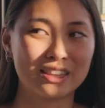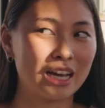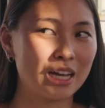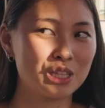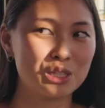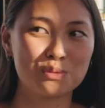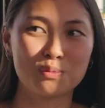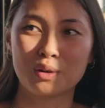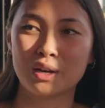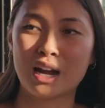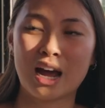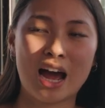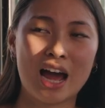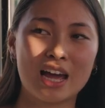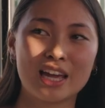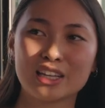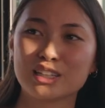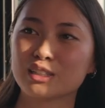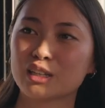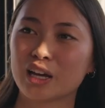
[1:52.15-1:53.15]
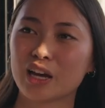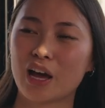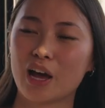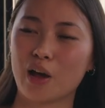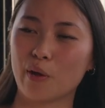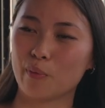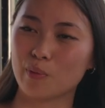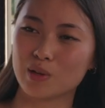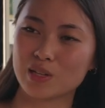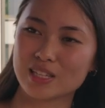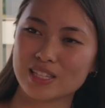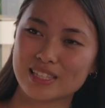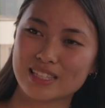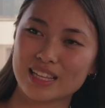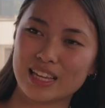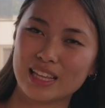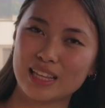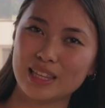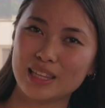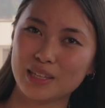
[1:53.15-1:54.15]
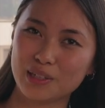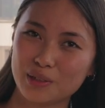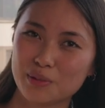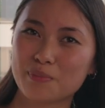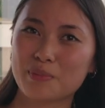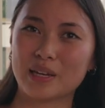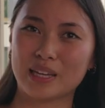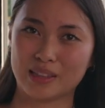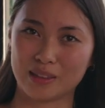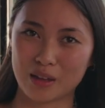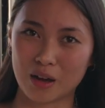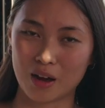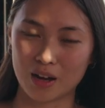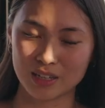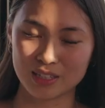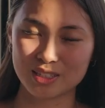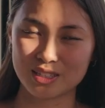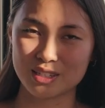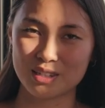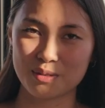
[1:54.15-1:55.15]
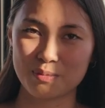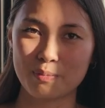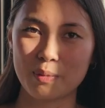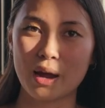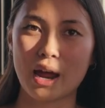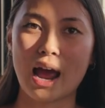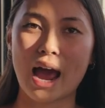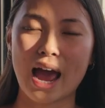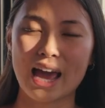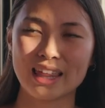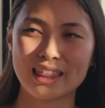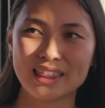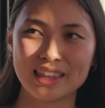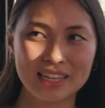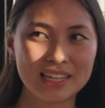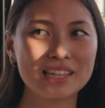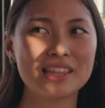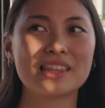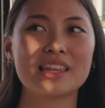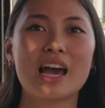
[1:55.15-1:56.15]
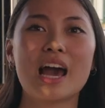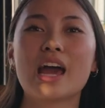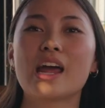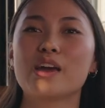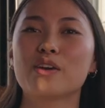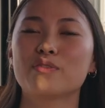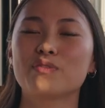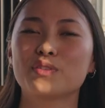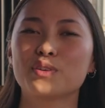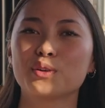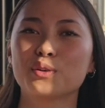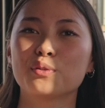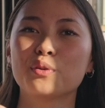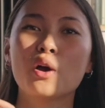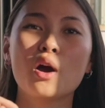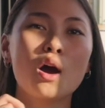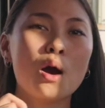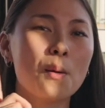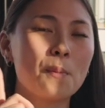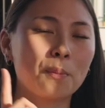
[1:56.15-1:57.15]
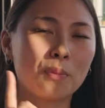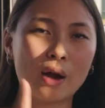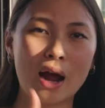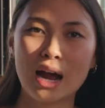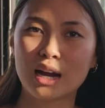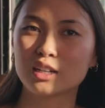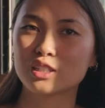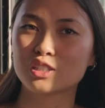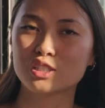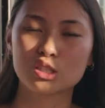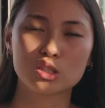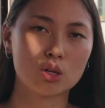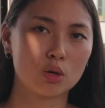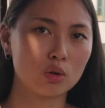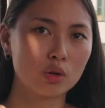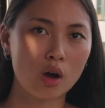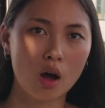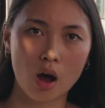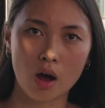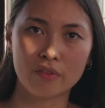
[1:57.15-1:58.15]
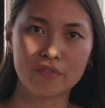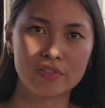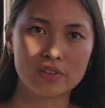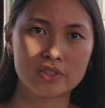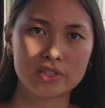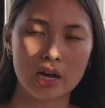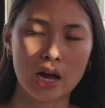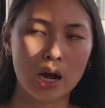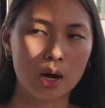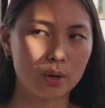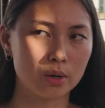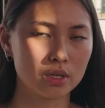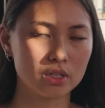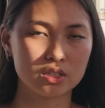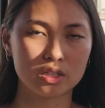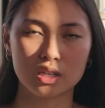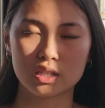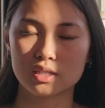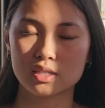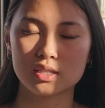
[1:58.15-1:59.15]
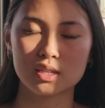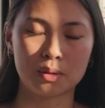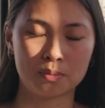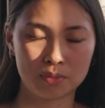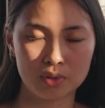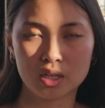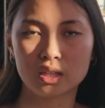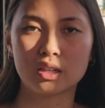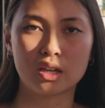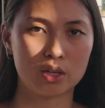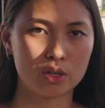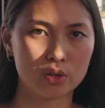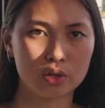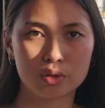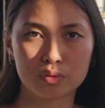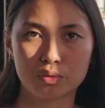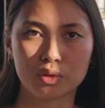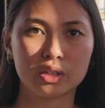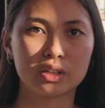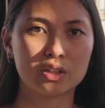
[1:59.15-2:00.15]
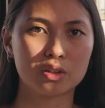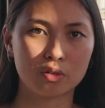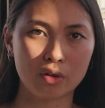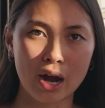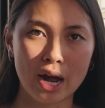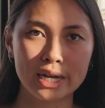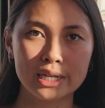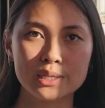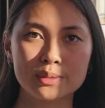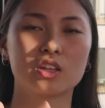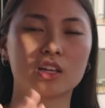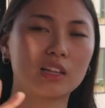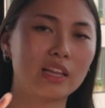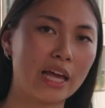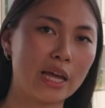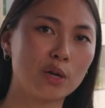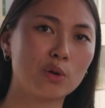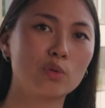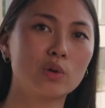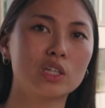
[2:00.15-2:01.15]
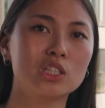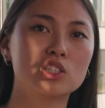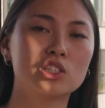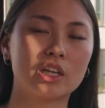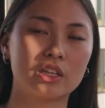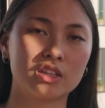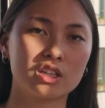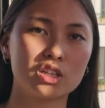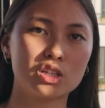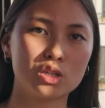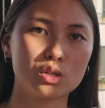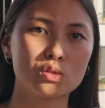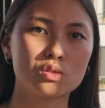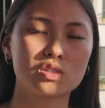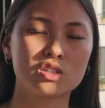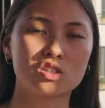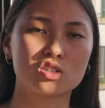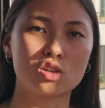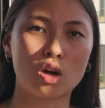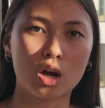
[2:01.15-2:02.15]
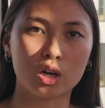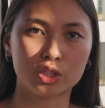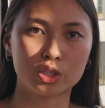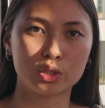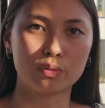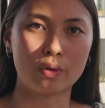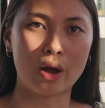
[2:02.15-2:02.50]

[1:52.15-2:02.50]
That's when I was a little bit lost, but I think that if you practice, go to office hours, it's something that you can really grasp. The language that they use is Dr.